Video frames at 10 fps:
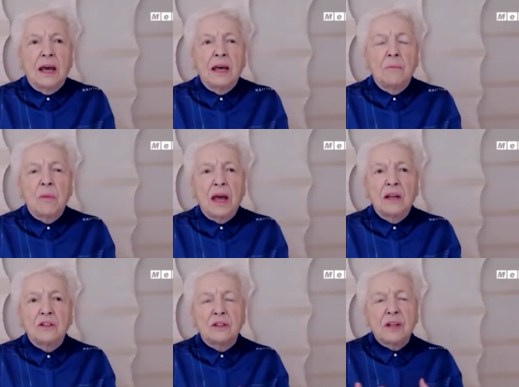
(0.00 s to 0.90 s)
Um,
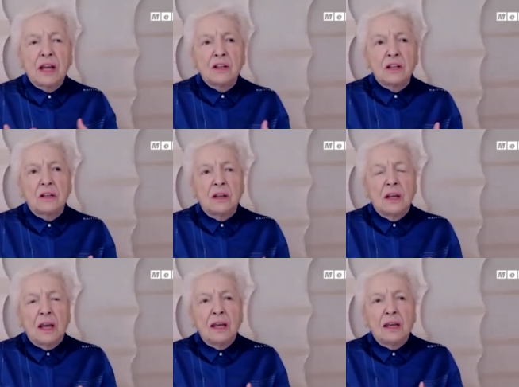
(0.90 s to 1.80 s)
and that it
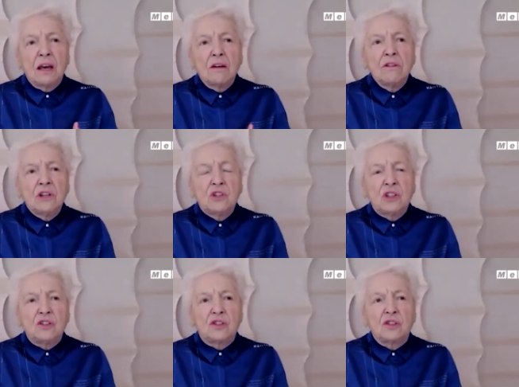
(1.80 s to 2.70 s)

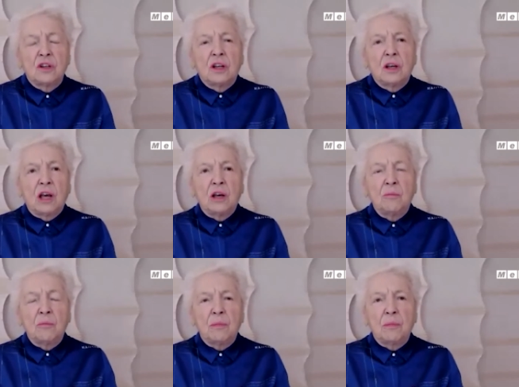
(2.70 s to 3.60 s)
encourages
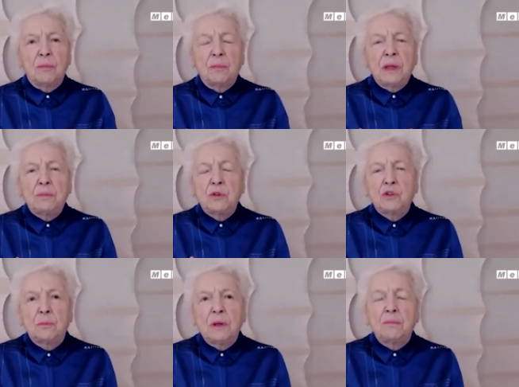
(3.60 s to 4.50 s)
um, people
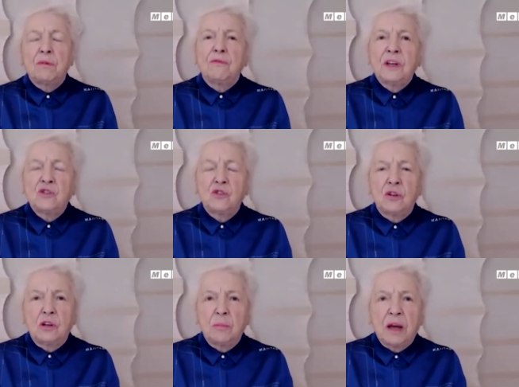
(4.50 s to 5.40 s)
to be
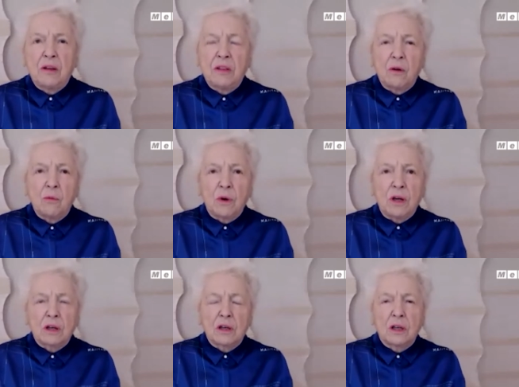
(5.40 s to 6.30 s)
professional about their
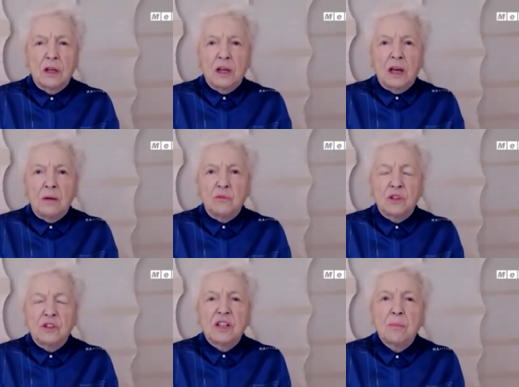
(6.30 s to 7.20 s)
work, um,
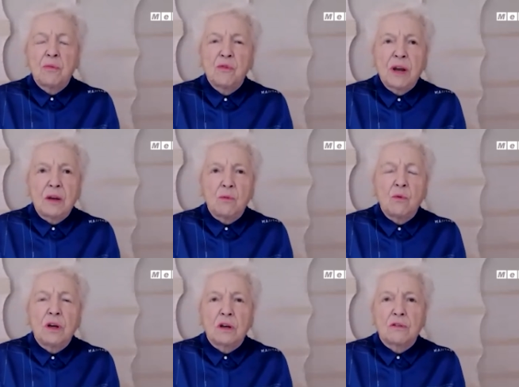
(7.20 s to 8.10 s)
to separate
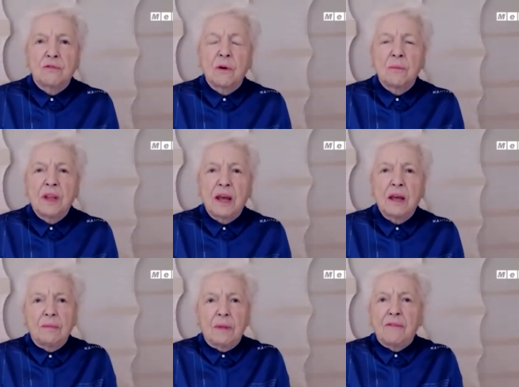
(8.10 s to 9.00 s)
work from
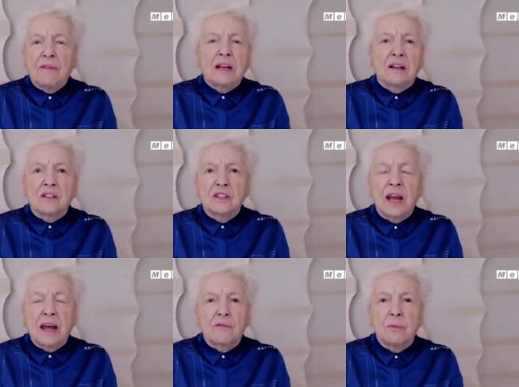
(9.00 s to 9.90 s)
their having a little
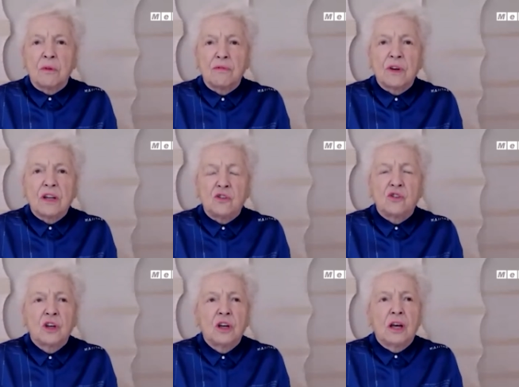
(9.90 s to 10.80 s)
snack from the
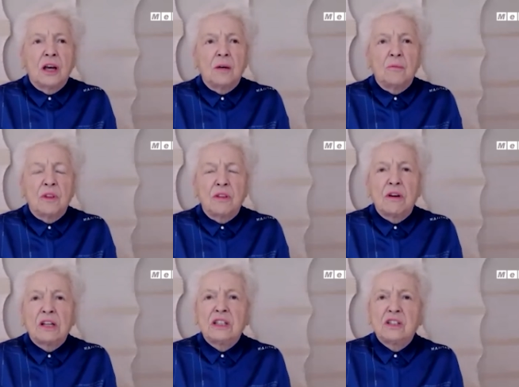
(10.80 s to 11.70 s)
fridge. Um, there
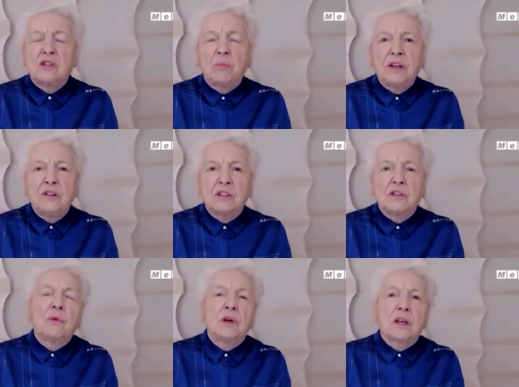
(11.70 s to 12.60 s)
are disciplines
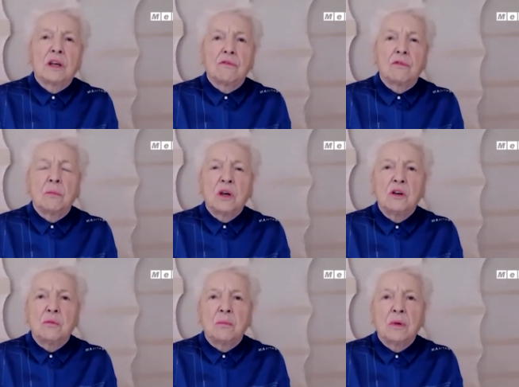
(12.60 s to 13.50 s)
of working from
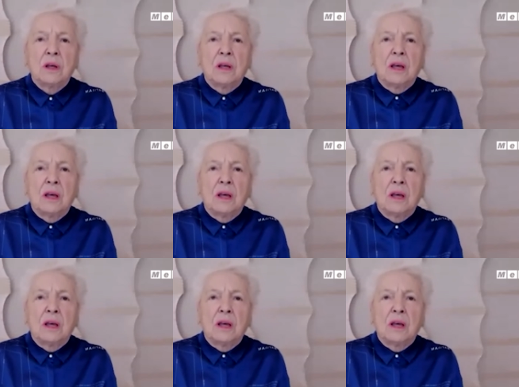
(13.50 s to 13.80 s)
home